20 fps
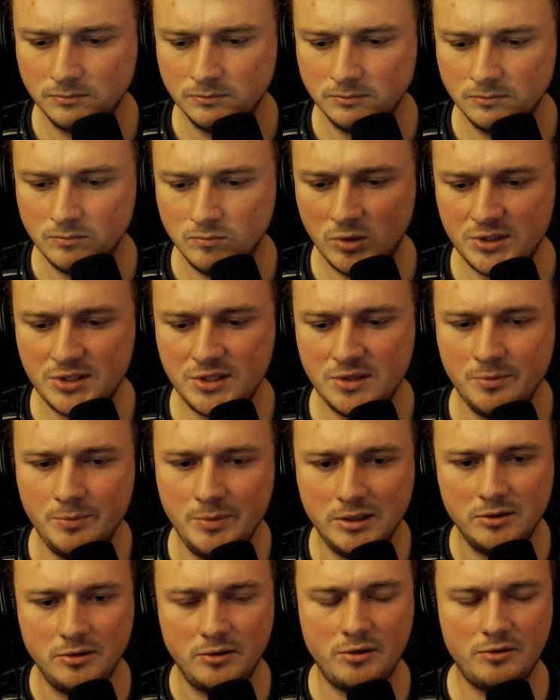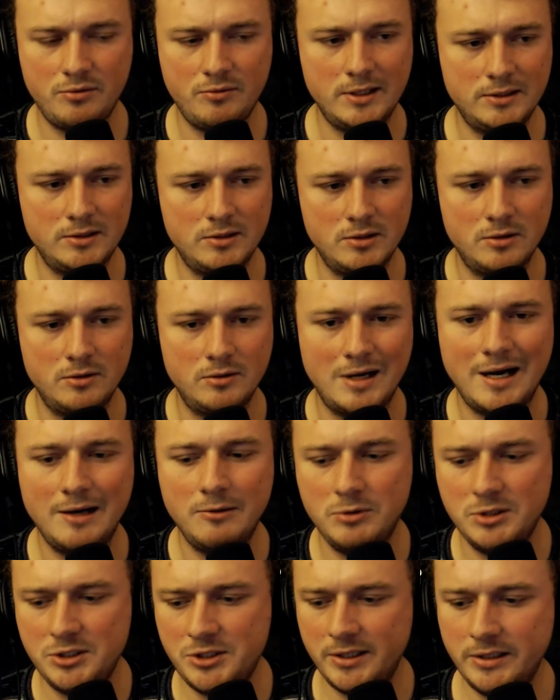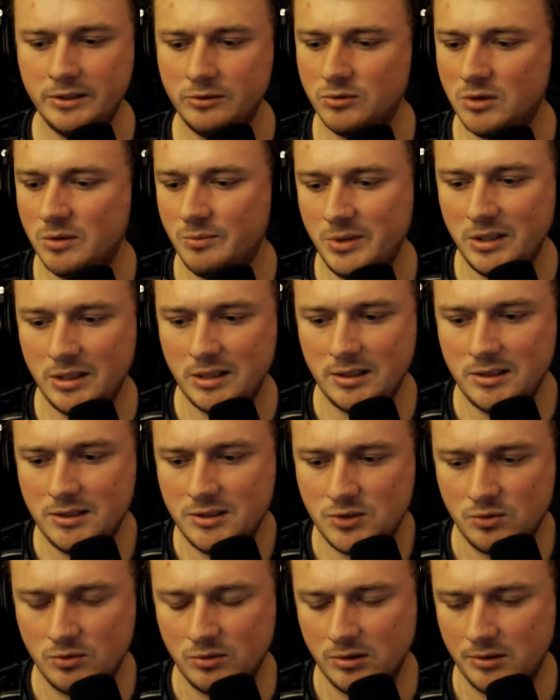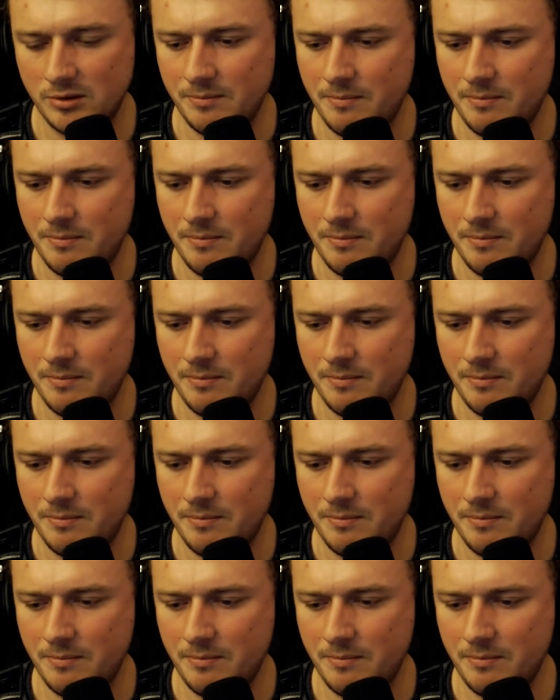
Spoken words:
What's the bigger threat, though? I wish I knew what BAEs were.